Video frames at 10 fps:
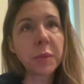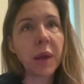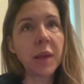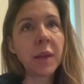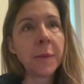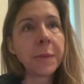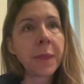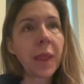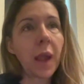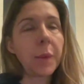But
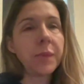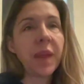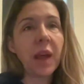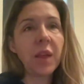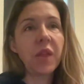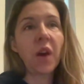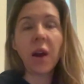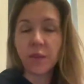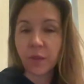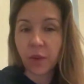that
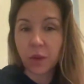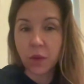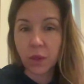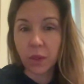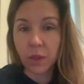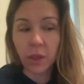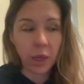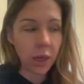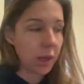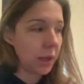thoughtful
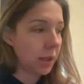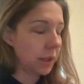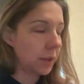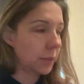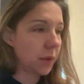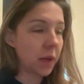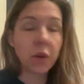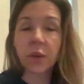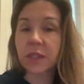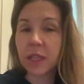kind of
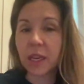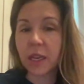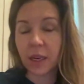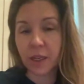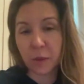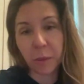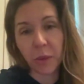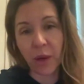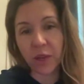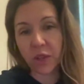critique and
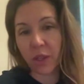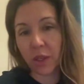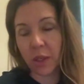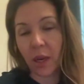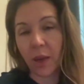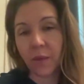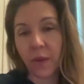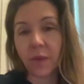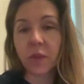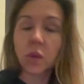exploration of
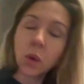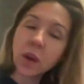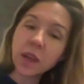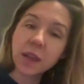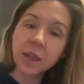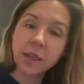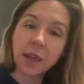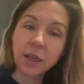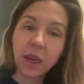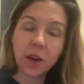story
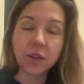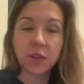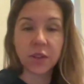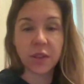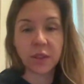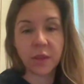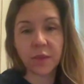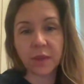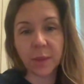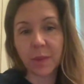and characters and stuff
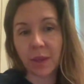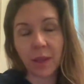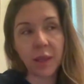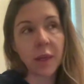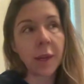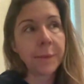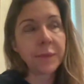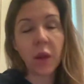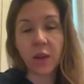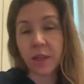is something that
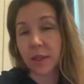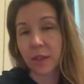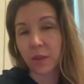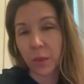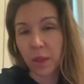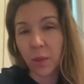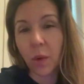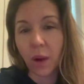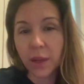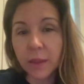audiences really
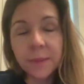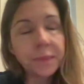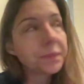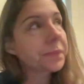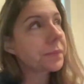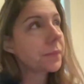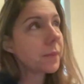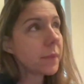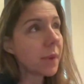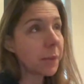wanted,
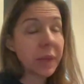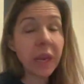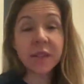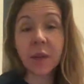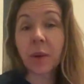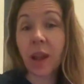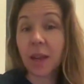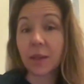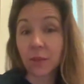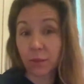because they were getting